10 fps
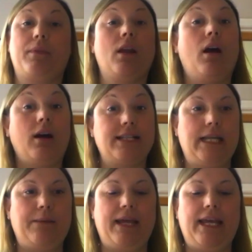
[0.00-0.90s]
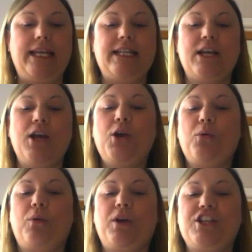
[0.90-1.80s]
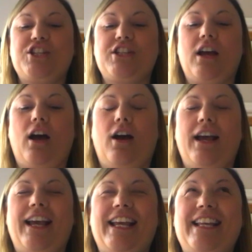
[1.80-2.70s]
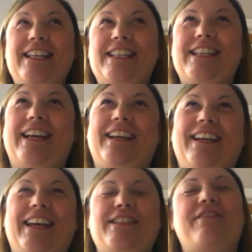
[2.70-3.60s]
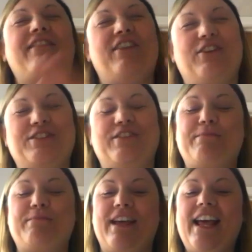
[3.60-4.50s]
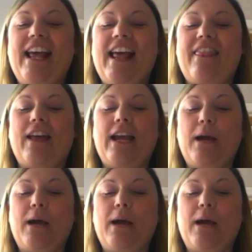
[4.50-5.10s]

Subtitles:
RCPs, which is, it's a very long story, but they are